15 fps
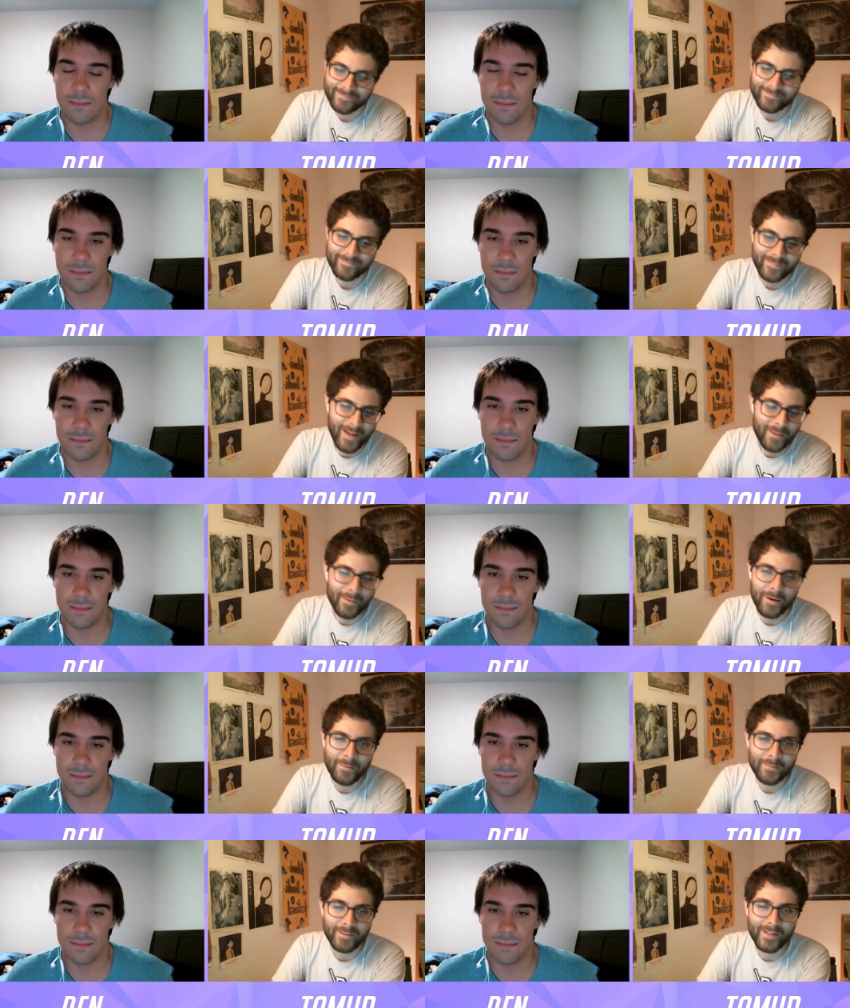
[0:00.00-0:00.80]
Speaker 1: I,
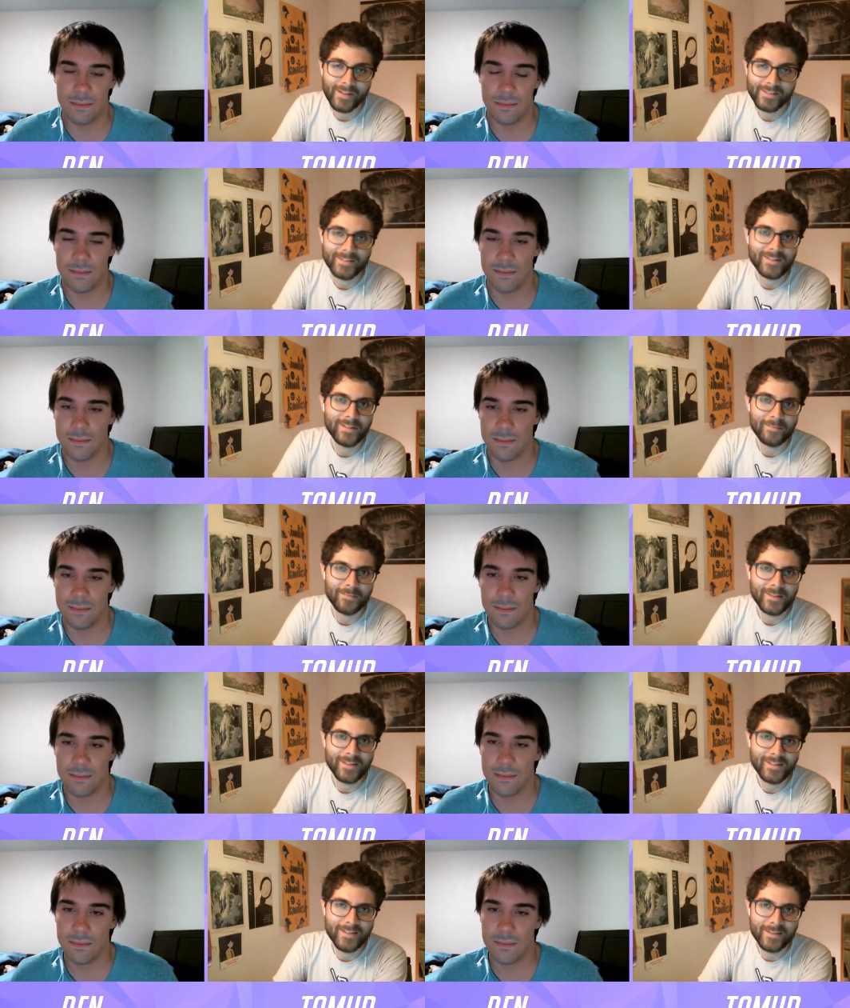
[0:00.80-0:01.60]
I would like to see them
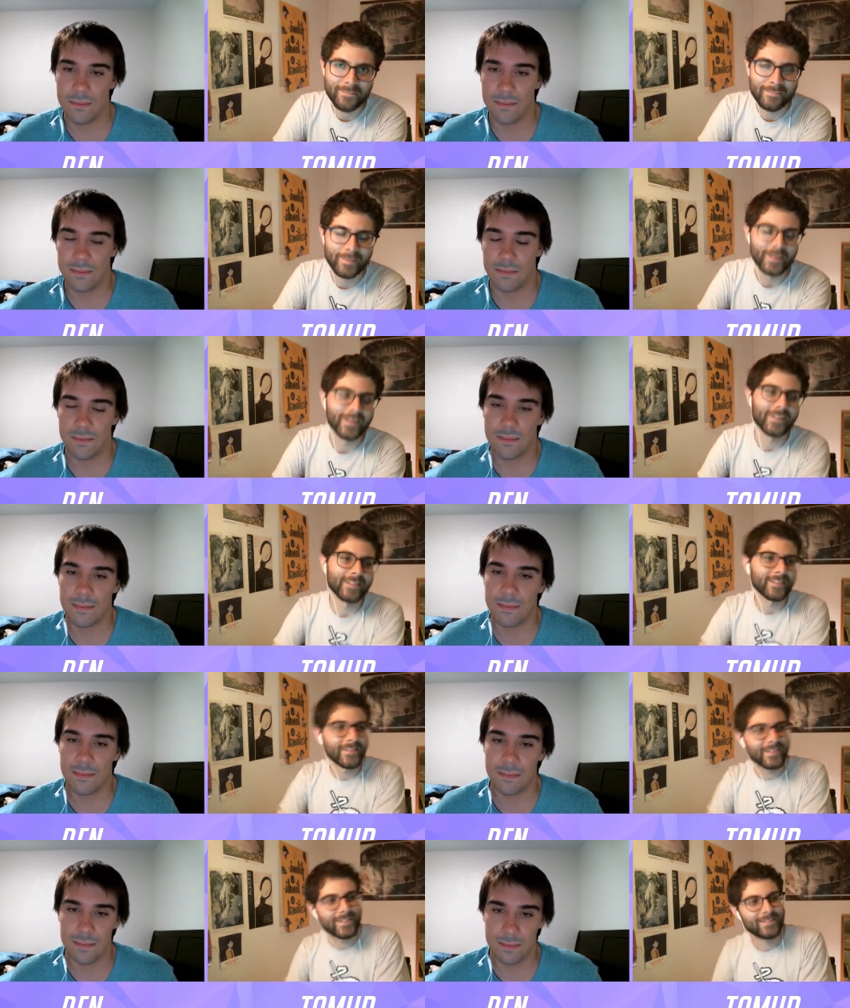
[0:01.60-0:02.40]
succeed, but
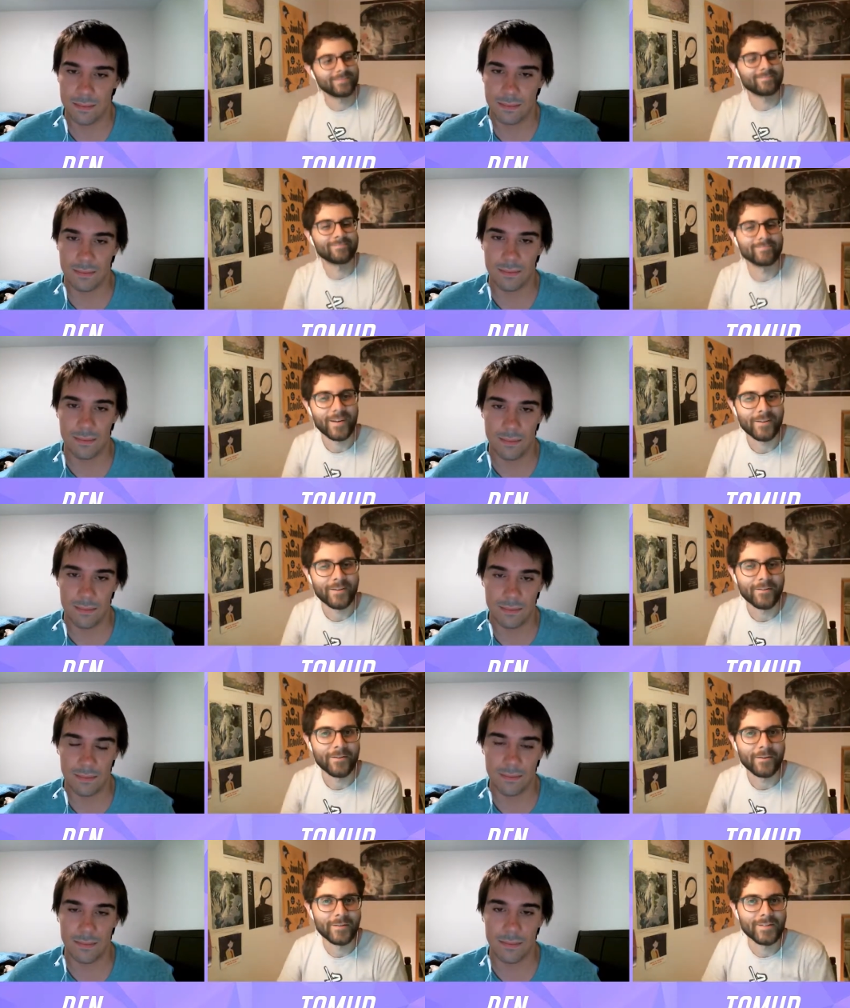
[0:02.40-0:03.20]
I don't
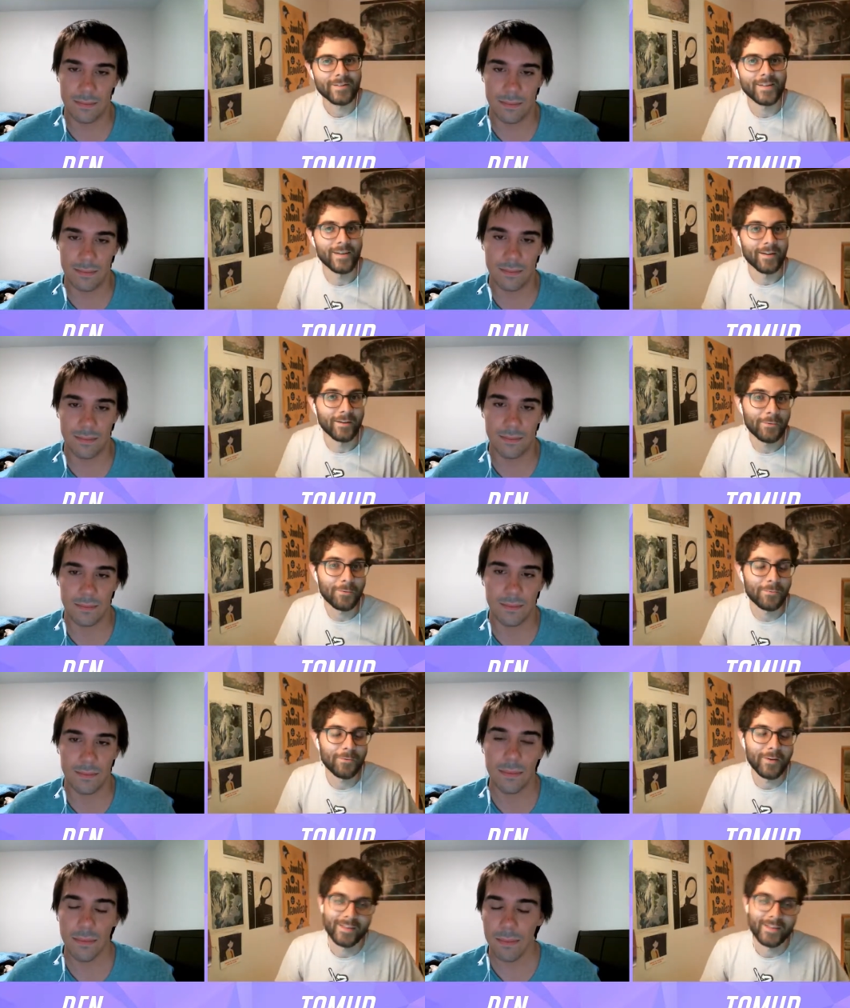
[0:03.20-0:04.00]
know. It's getting
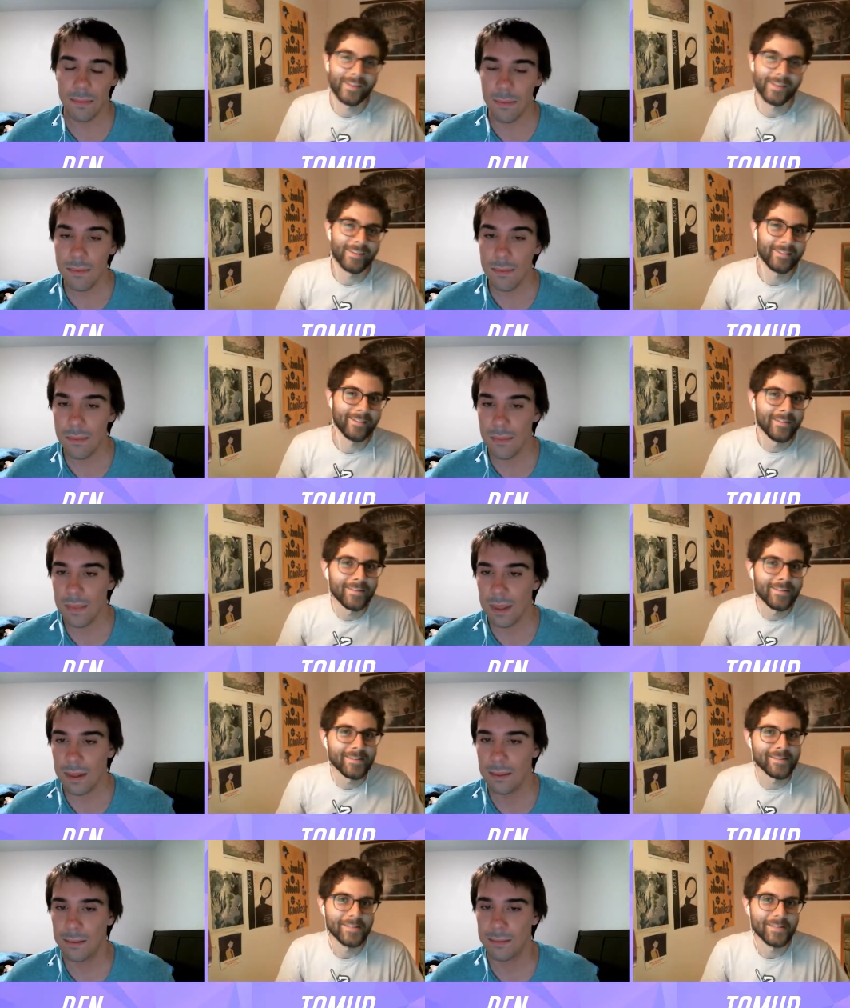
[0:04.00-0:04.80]
quite late in
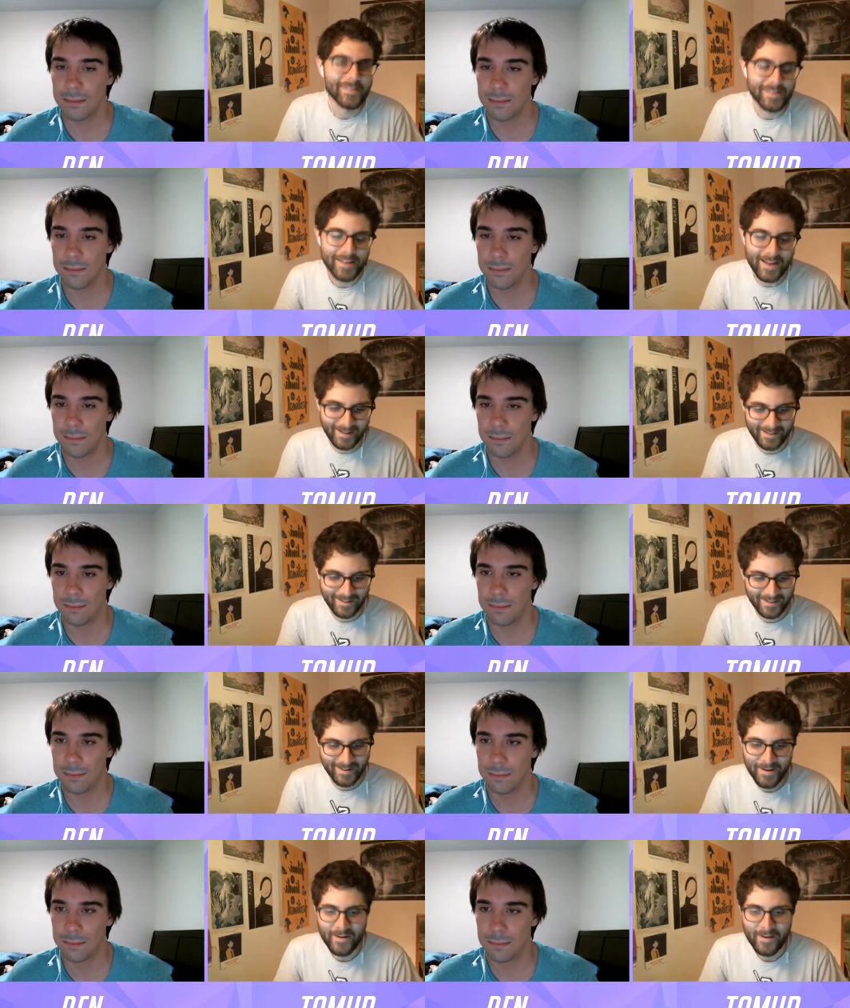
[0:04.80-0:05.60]
the season. um,
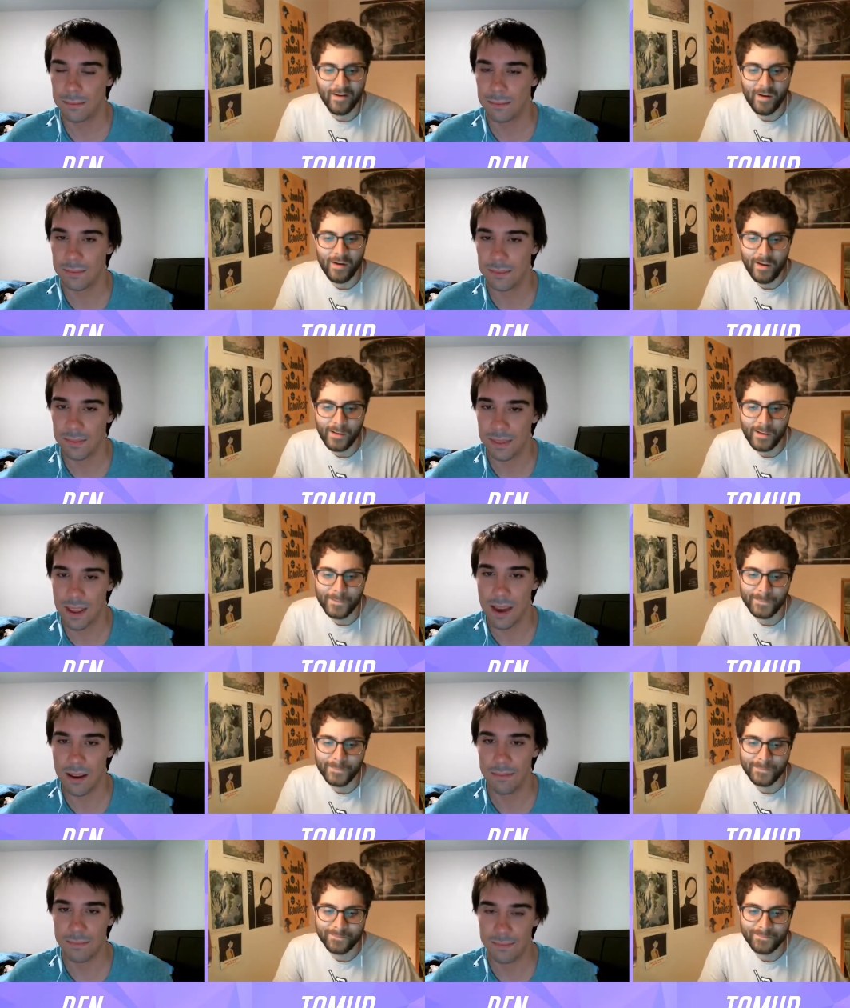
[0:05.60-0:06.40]
yeah.